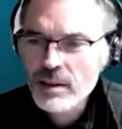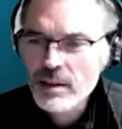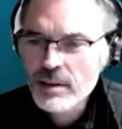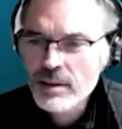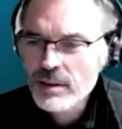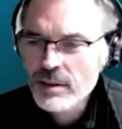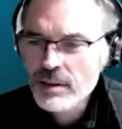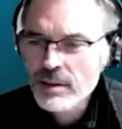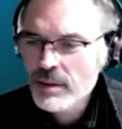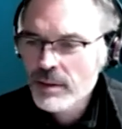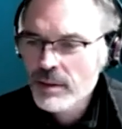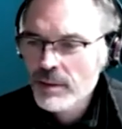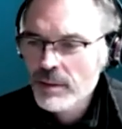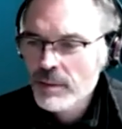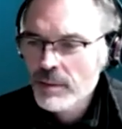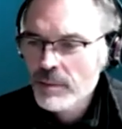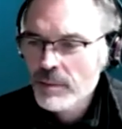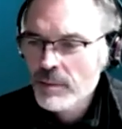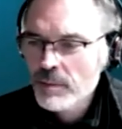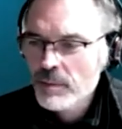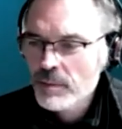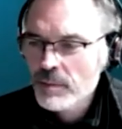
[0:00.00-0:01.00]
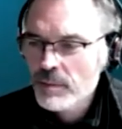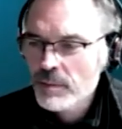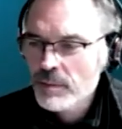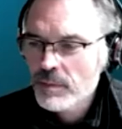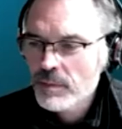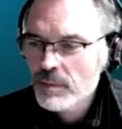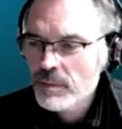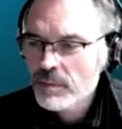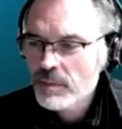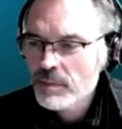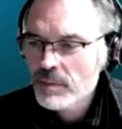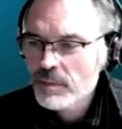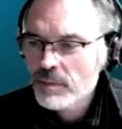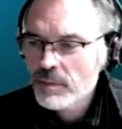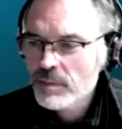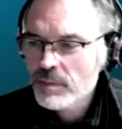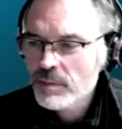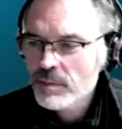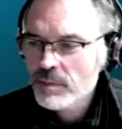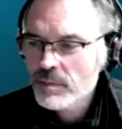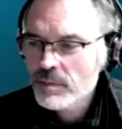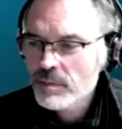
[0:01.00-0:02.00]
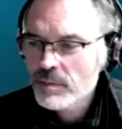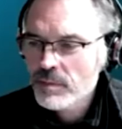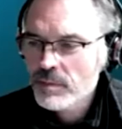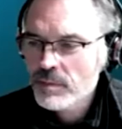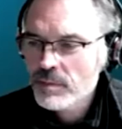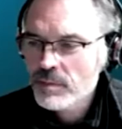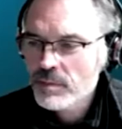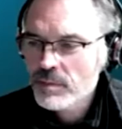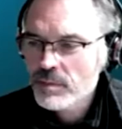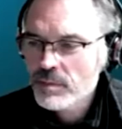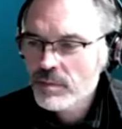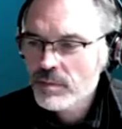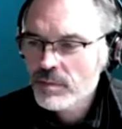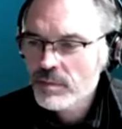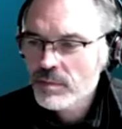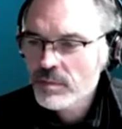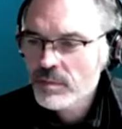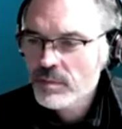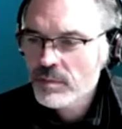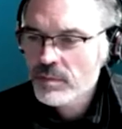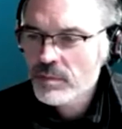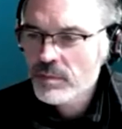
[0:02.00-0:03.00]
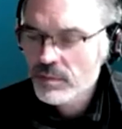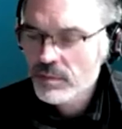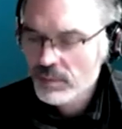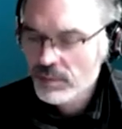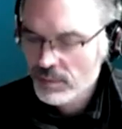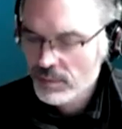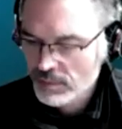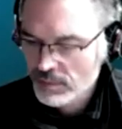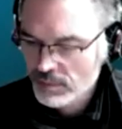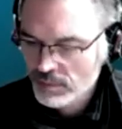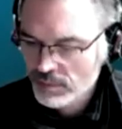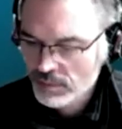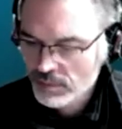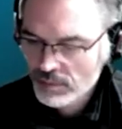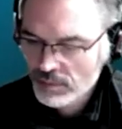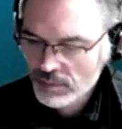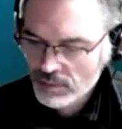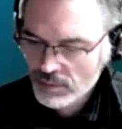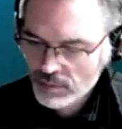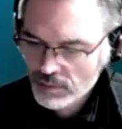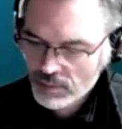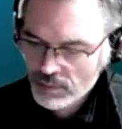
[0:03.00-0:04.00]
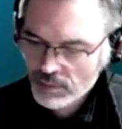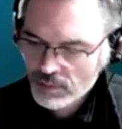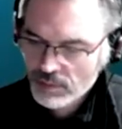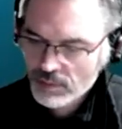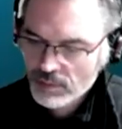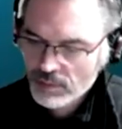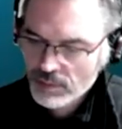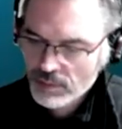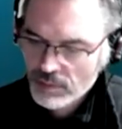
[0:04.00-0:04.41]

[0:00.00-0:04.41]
[no speech]